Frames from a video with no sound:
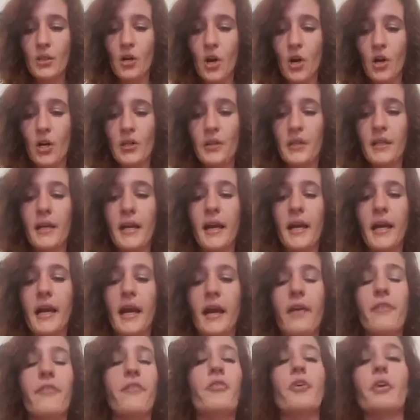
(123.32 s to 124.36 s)
card that I
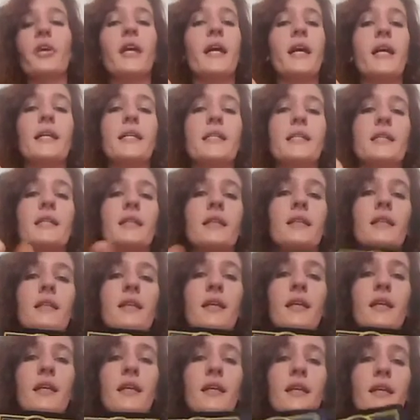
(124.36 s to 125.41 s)
have for you is
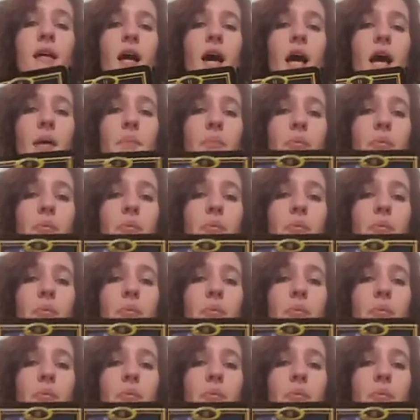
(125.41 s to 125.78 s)
the High